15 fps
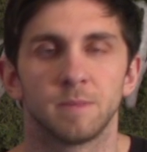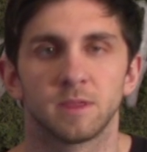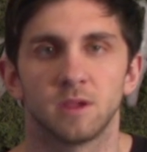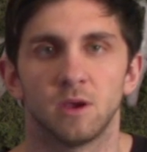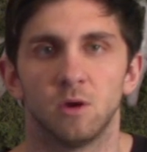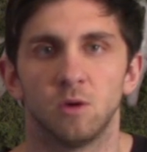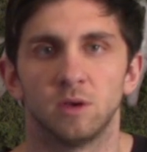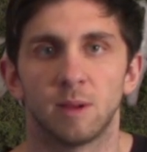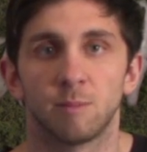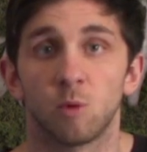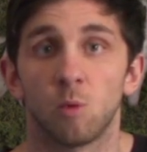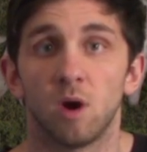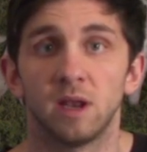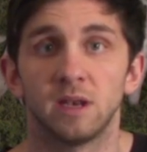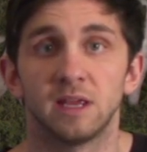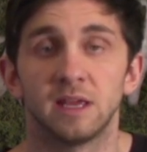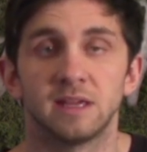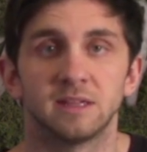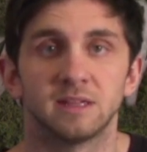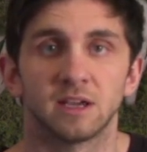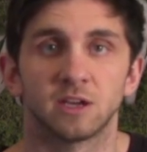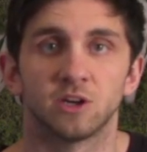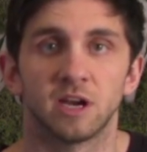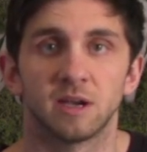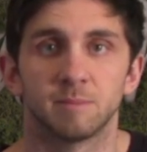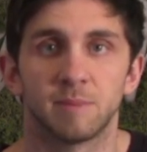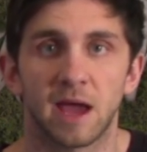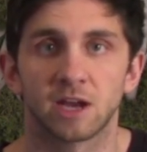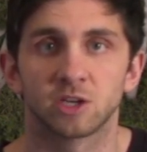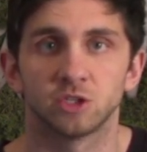So number one is a great
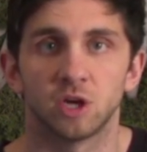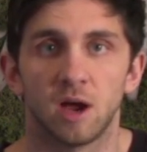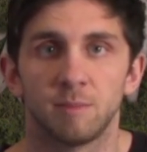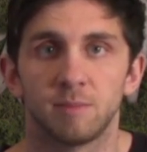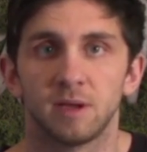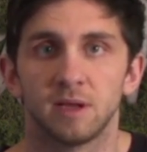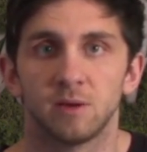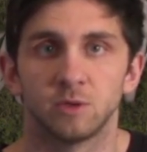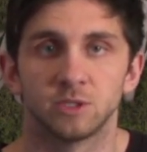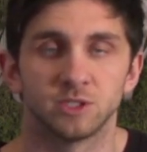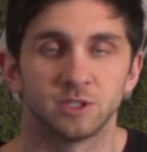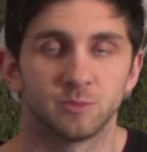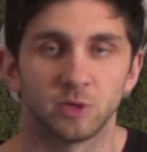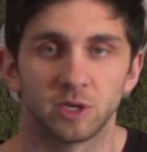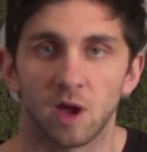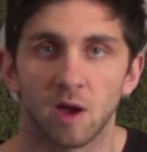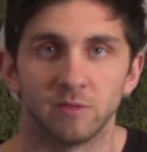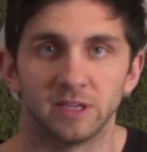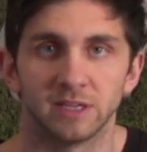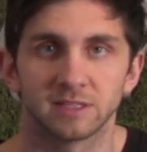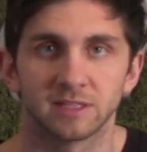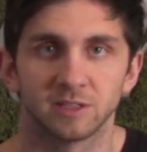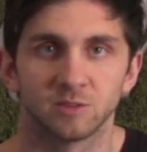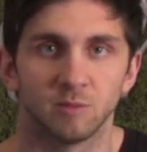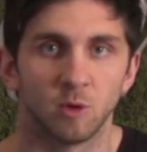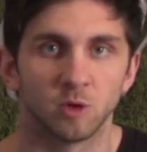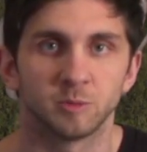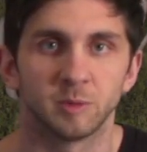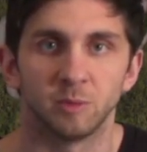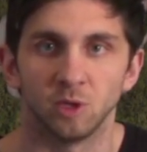backdrop, which is pretty obvious. That's what
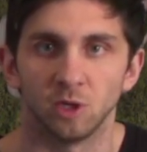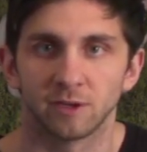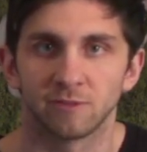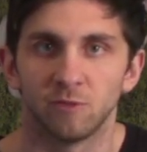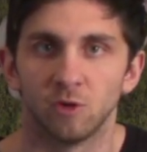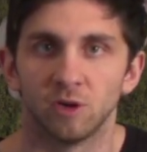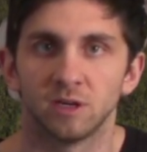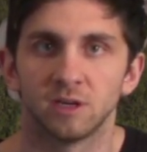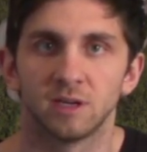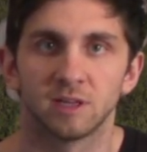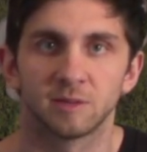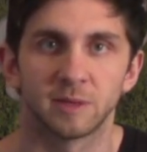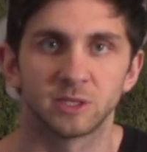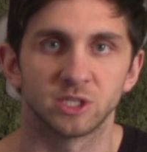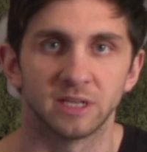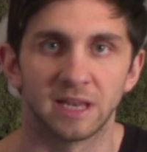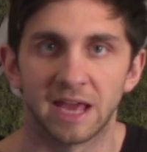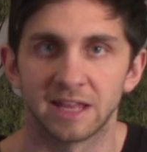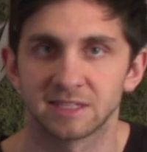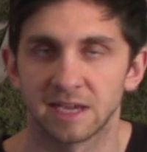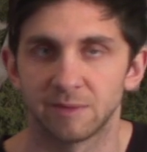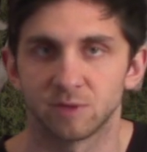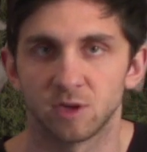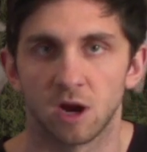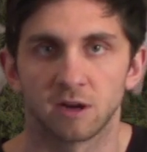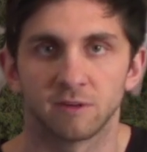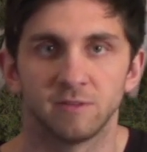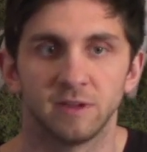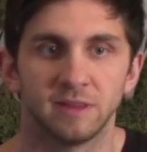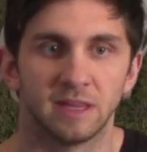most people look for, especially landscape
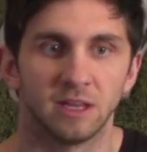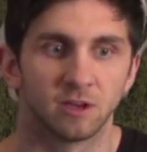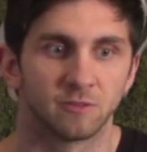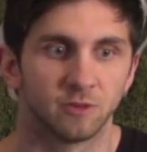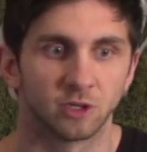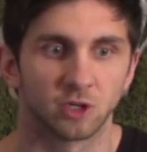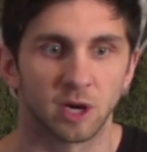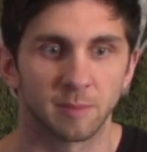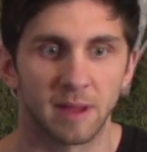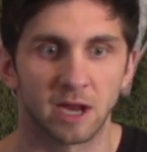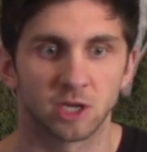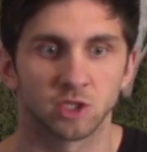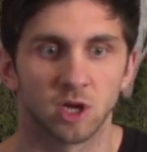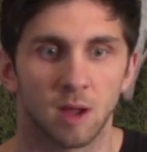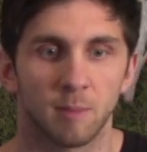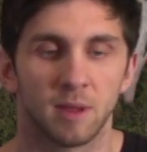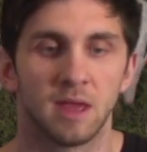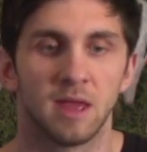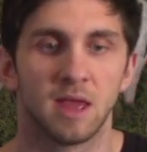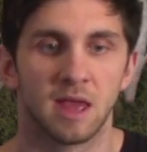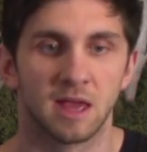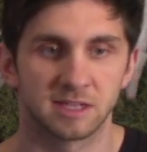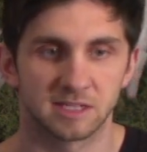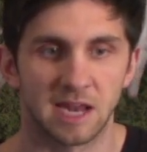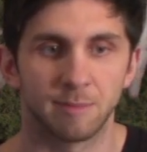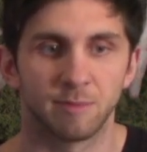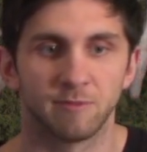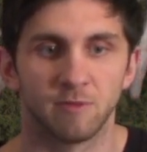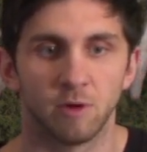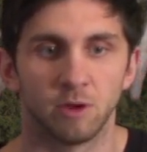photography. They look for a great backdrop, snap
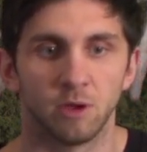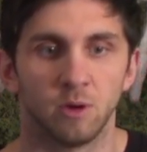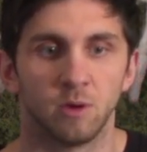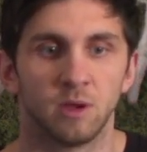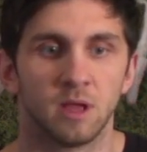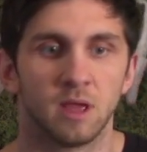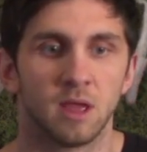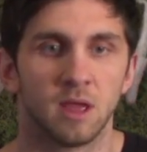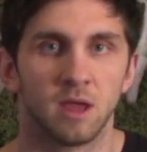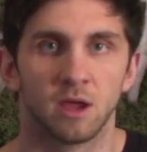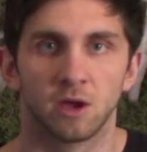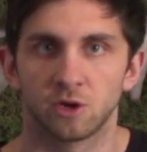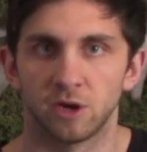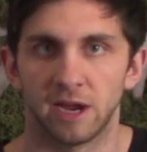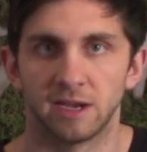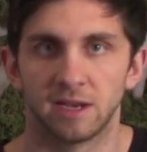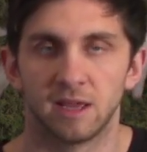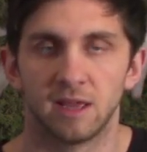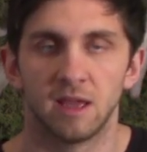a photo, great.